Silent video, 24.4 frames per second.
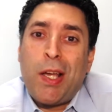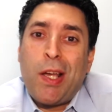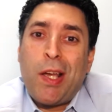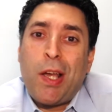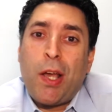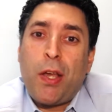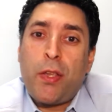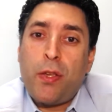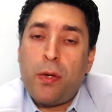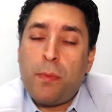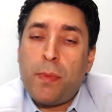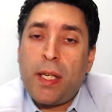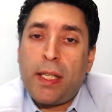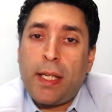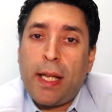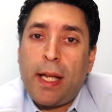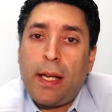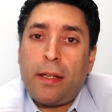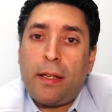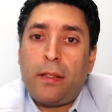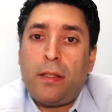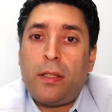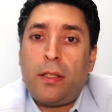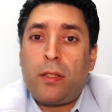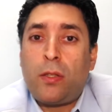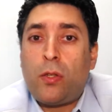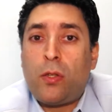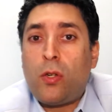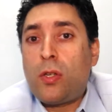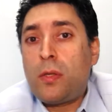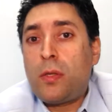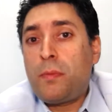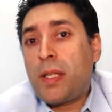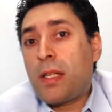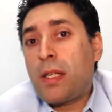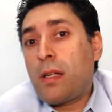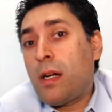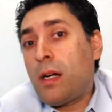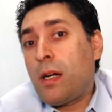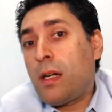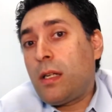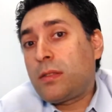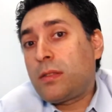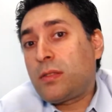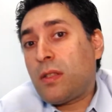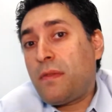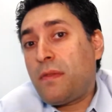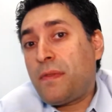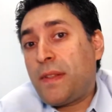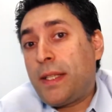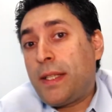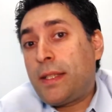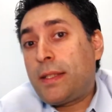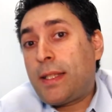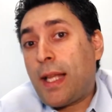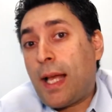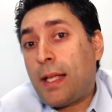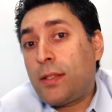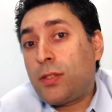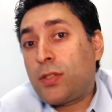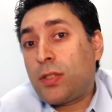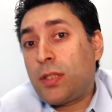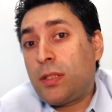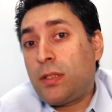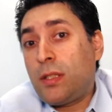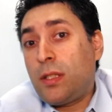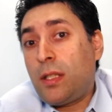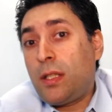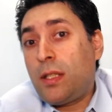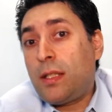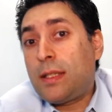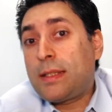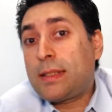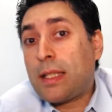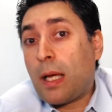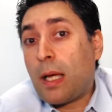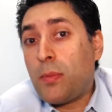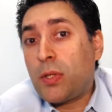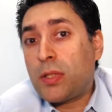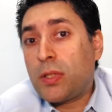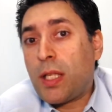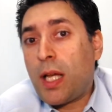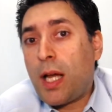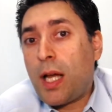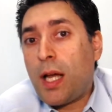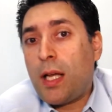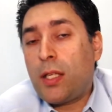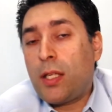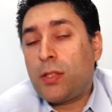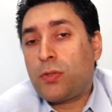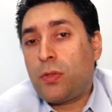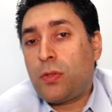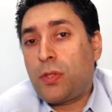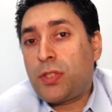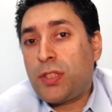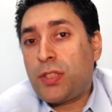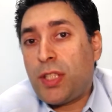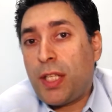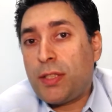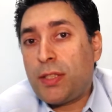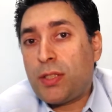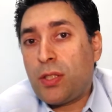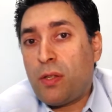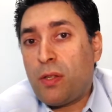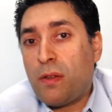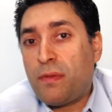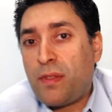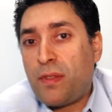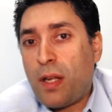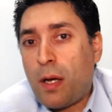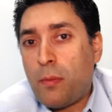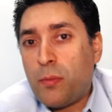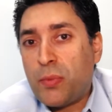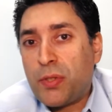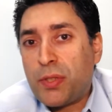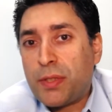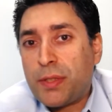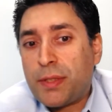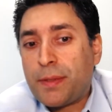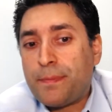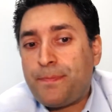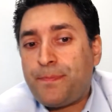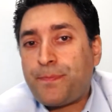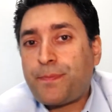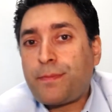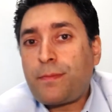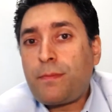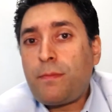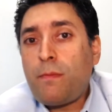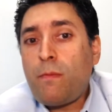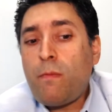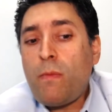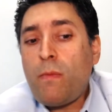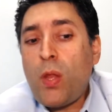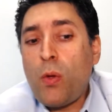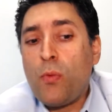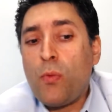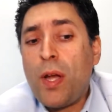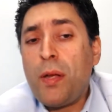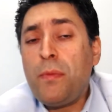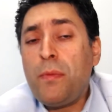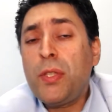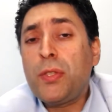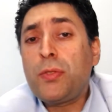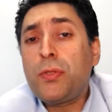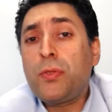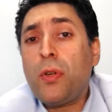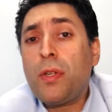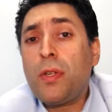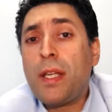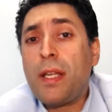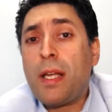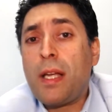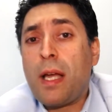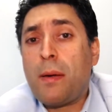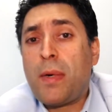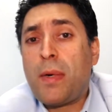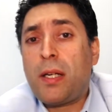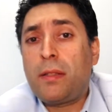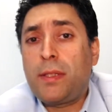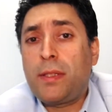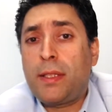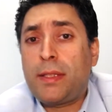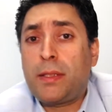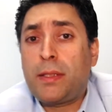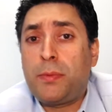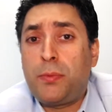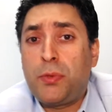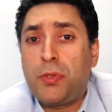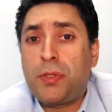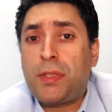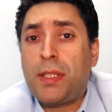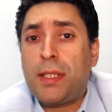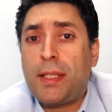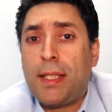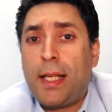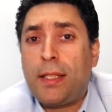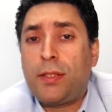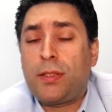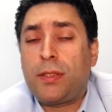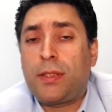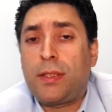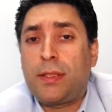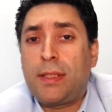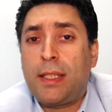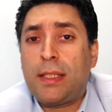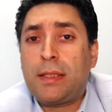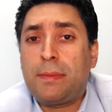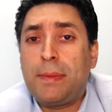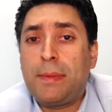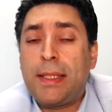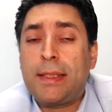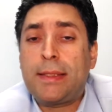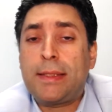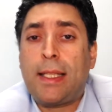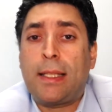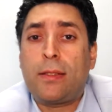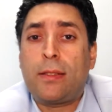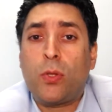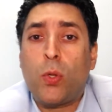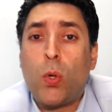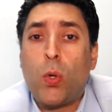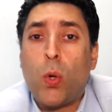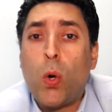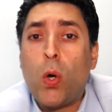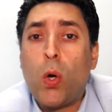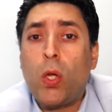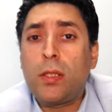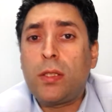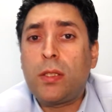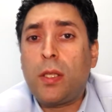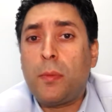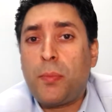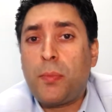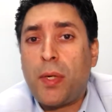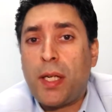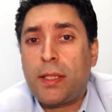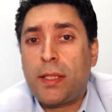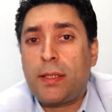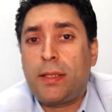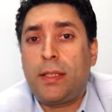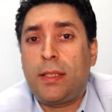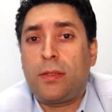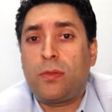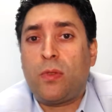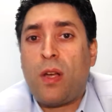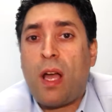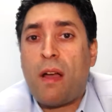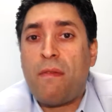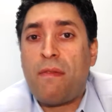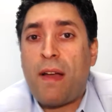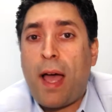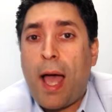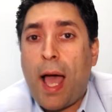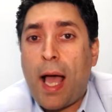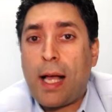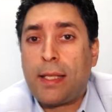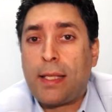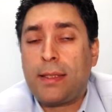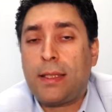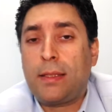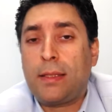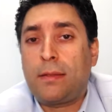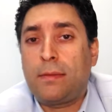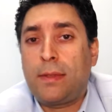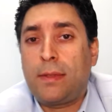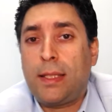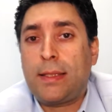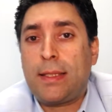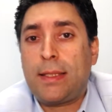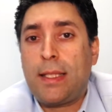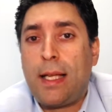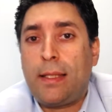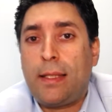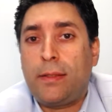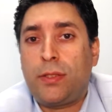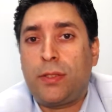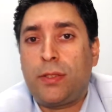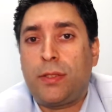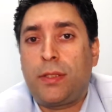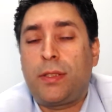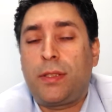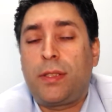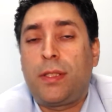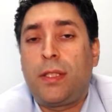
human error or because of intentional sabotage or changing of numbers. When we're talking about distributed ledger, this means that all the parties who have access to this ledger